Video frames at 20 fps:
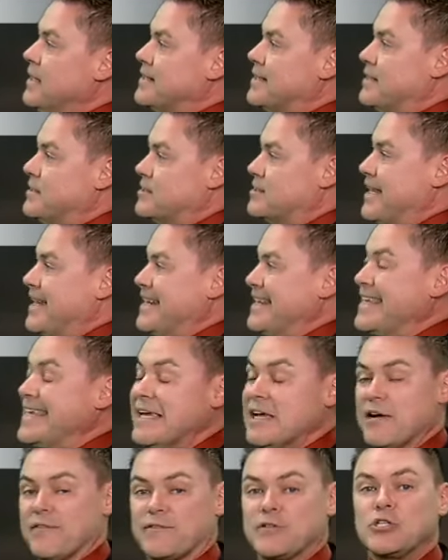gets that
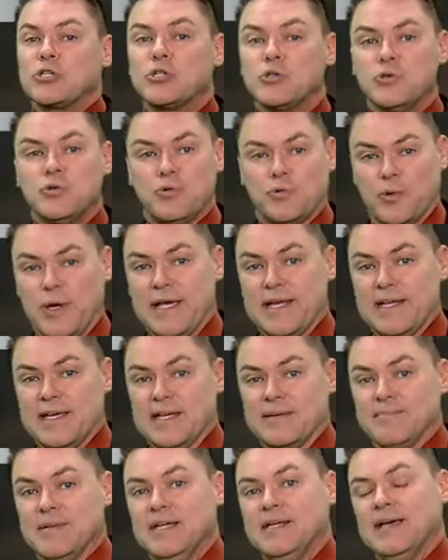EF2
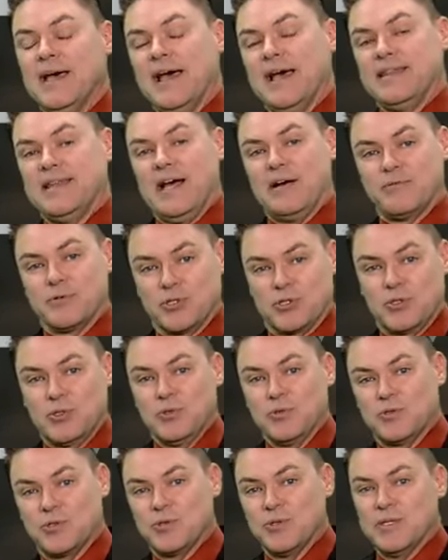rating, and that was
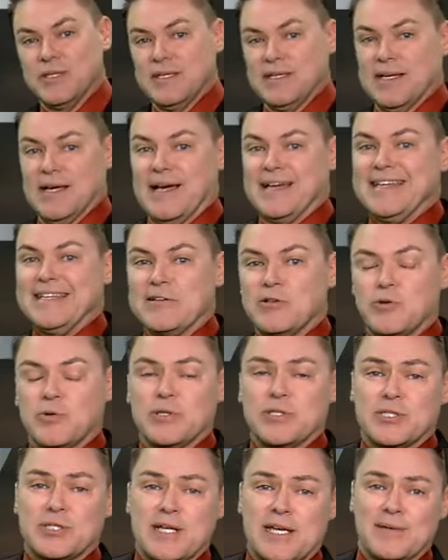due to the uh,
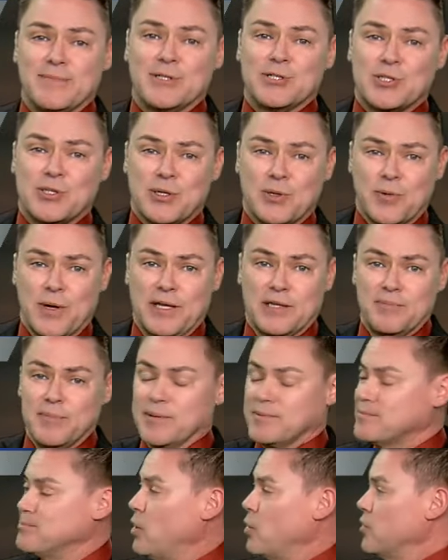increased damage there around the
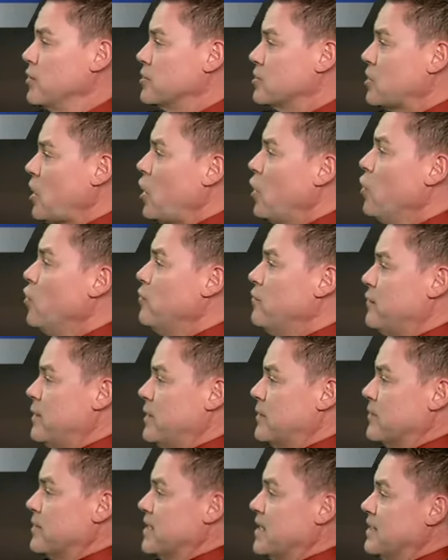McMullen Cove
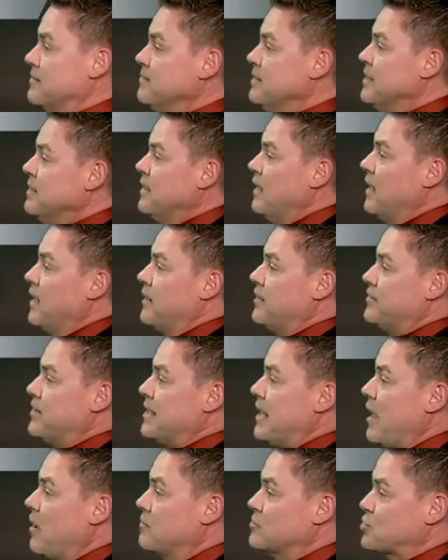area. Uh,
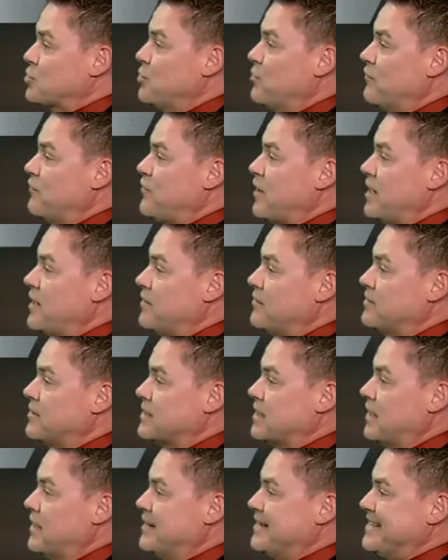they also found
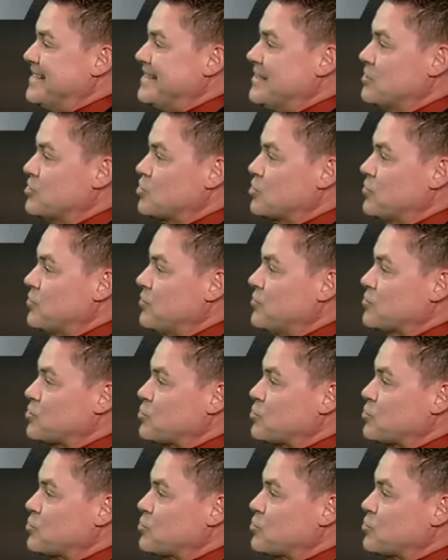uh, an additional National